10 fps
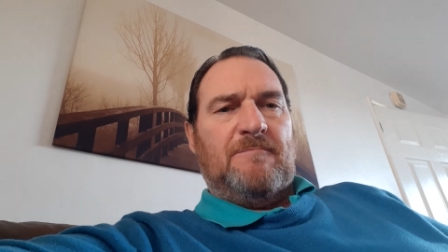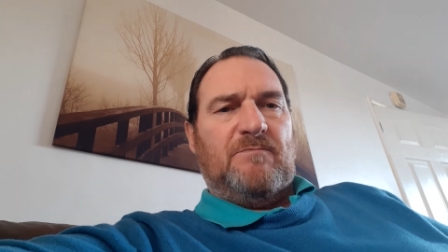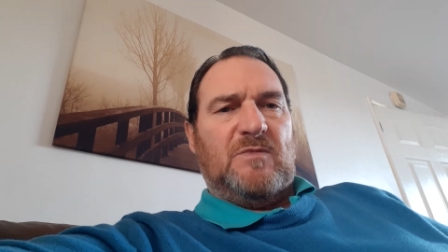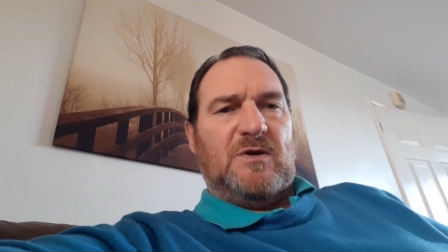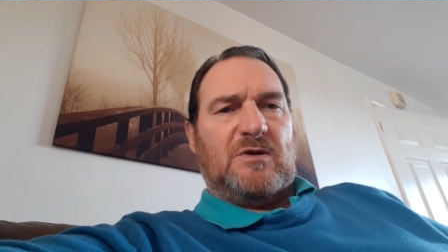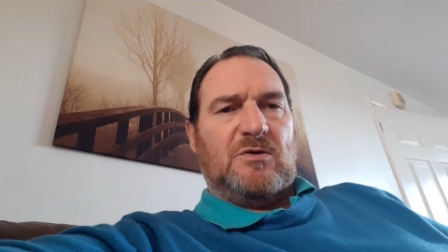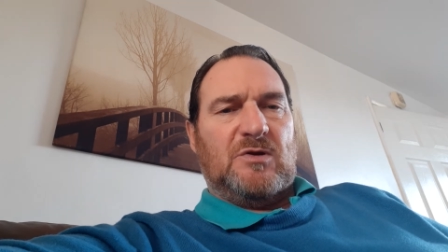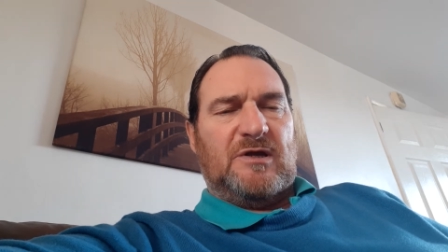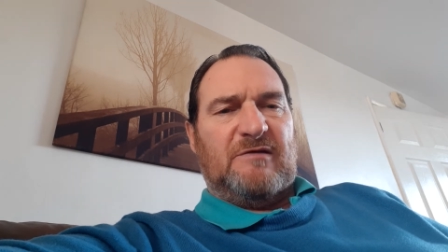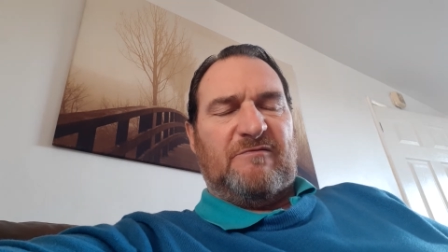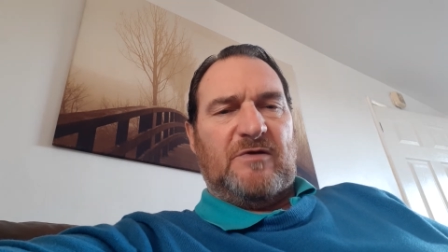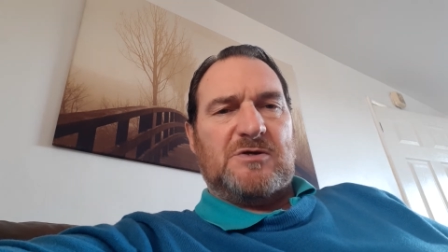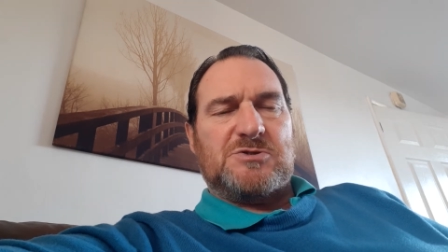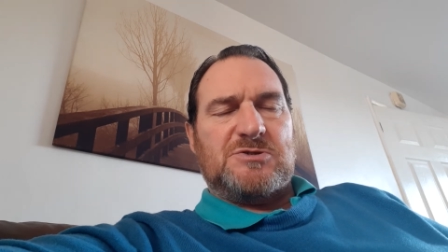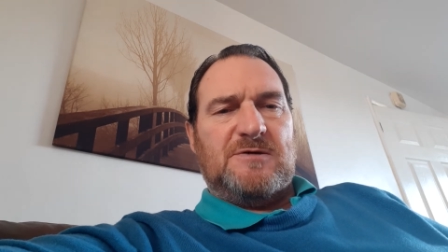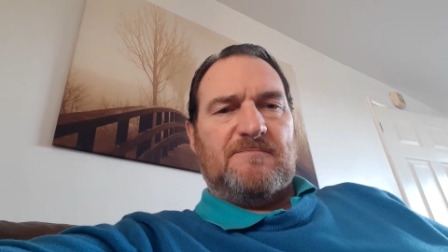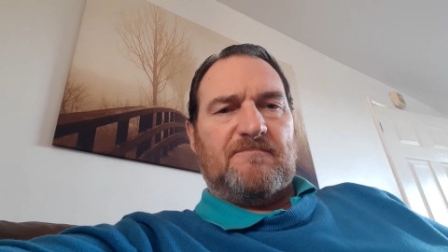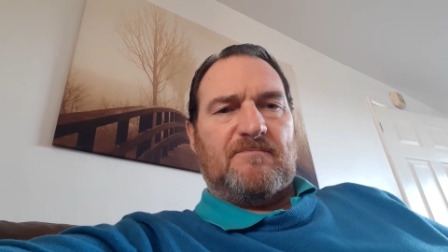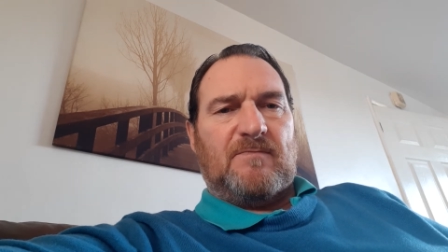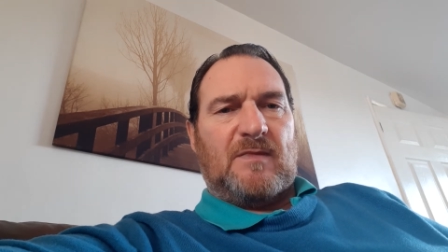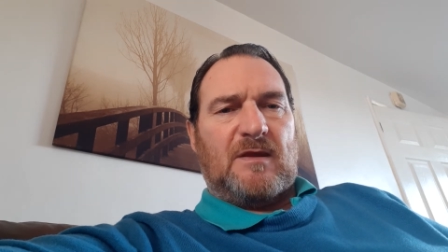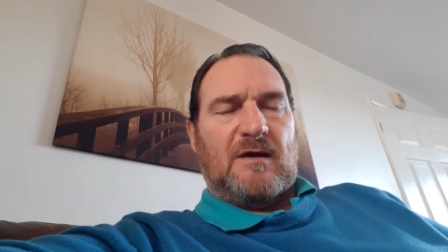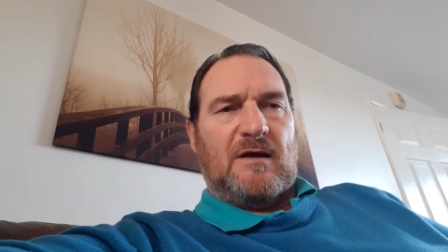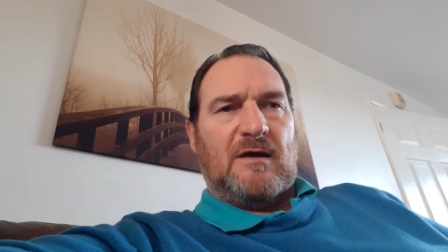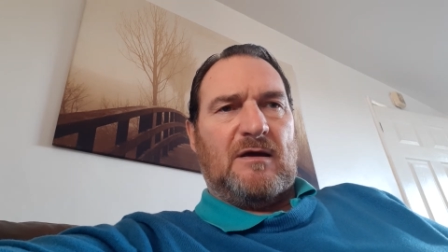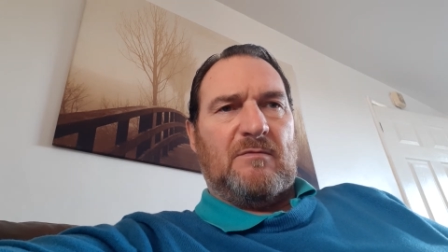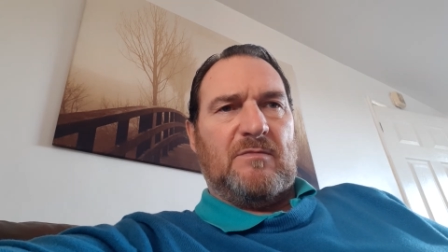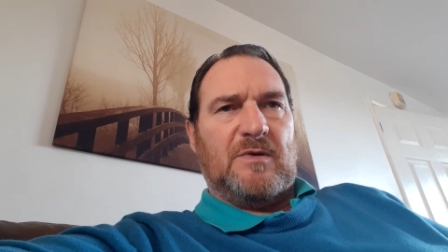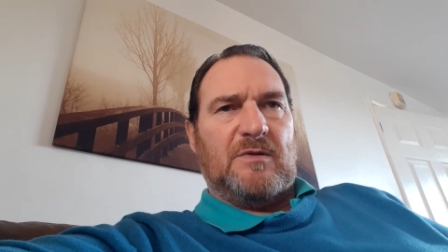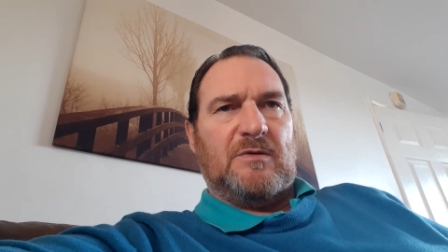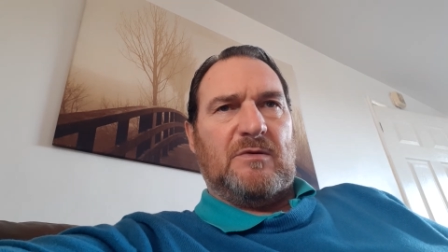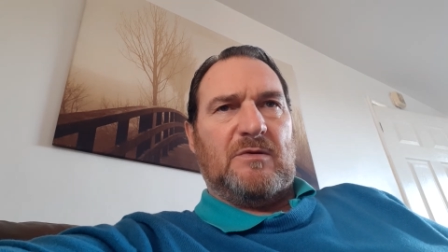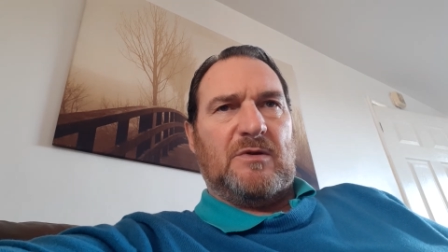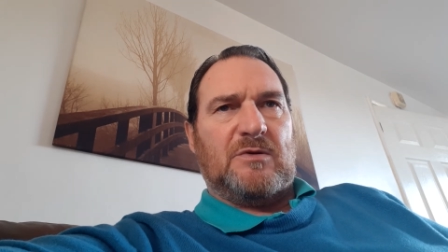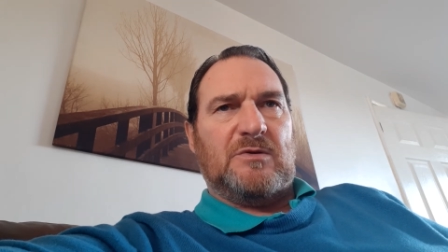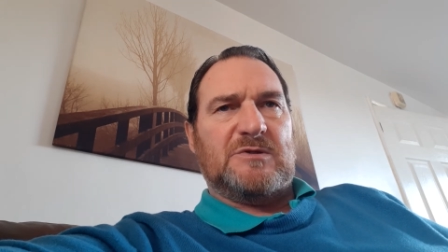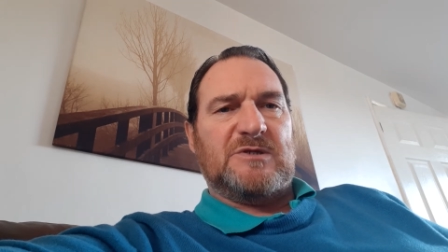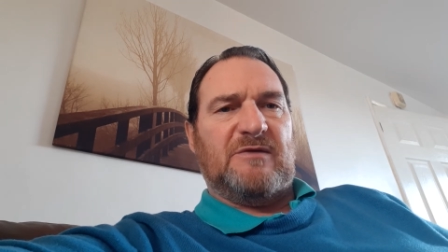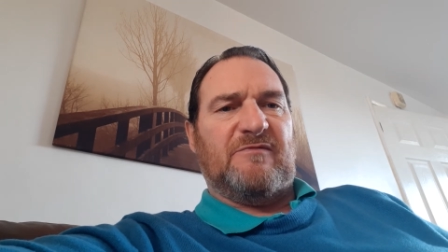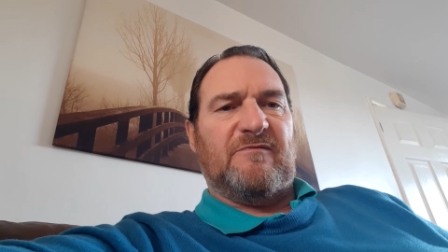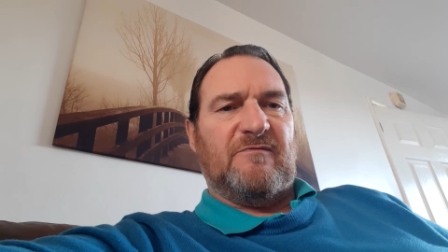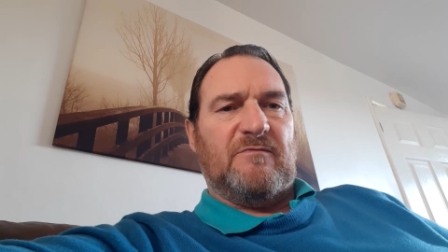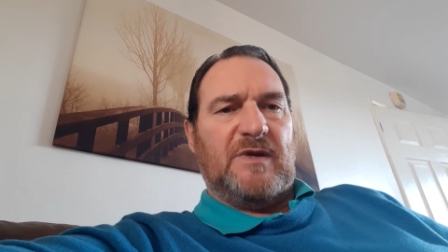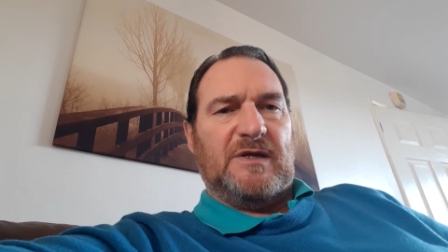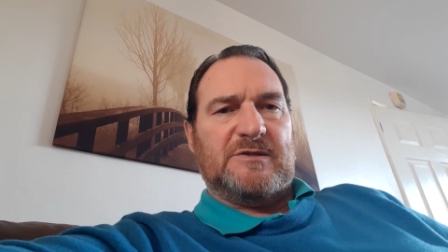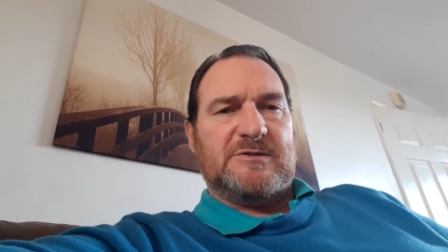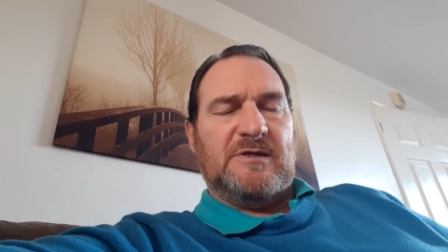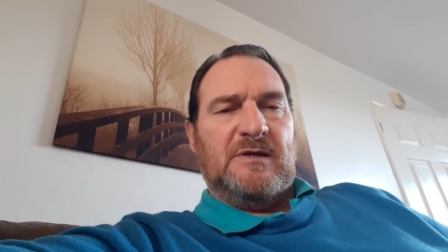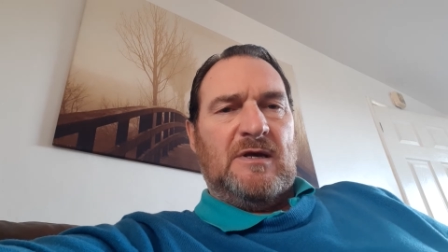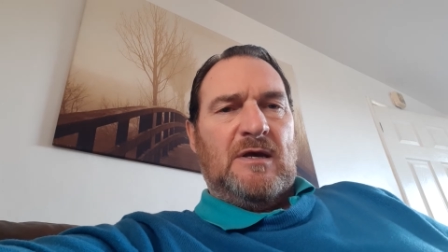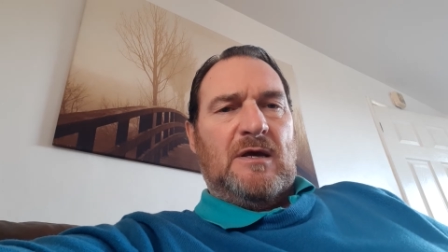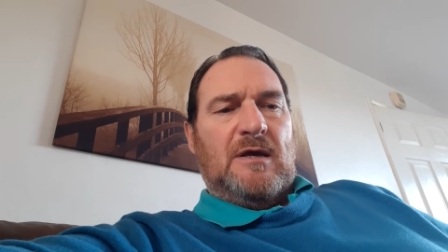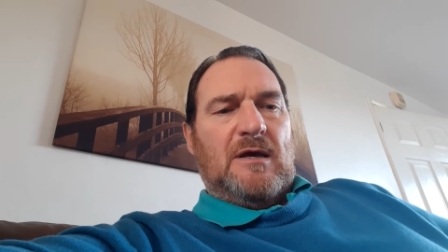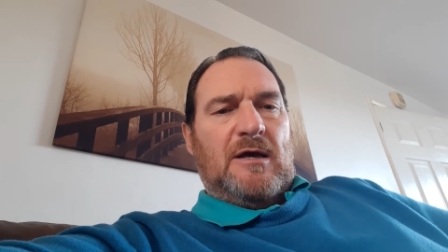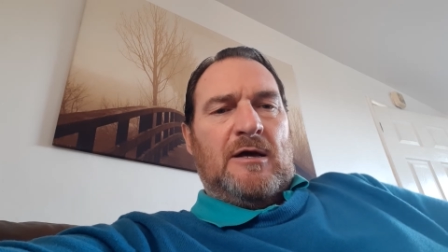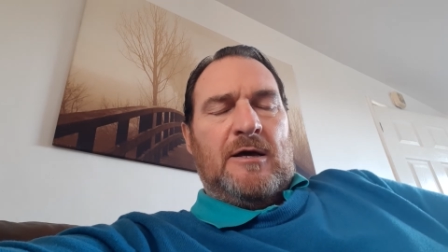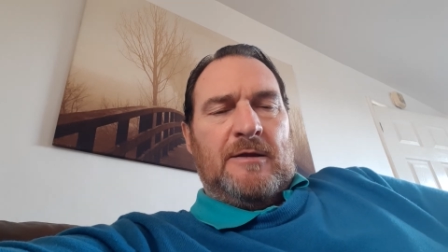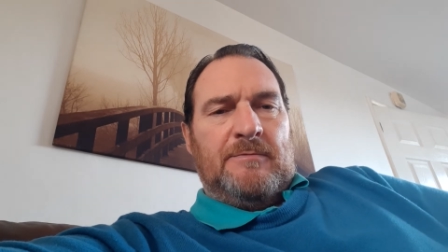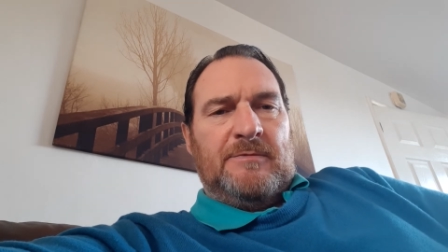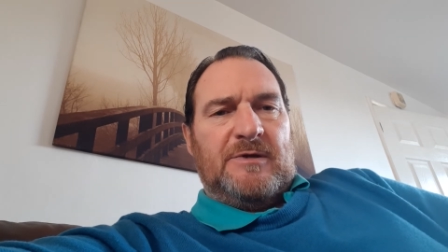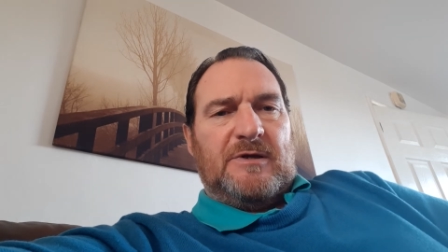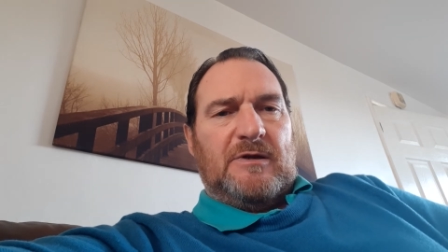They could only eat fish, but they couldn't eat meat. And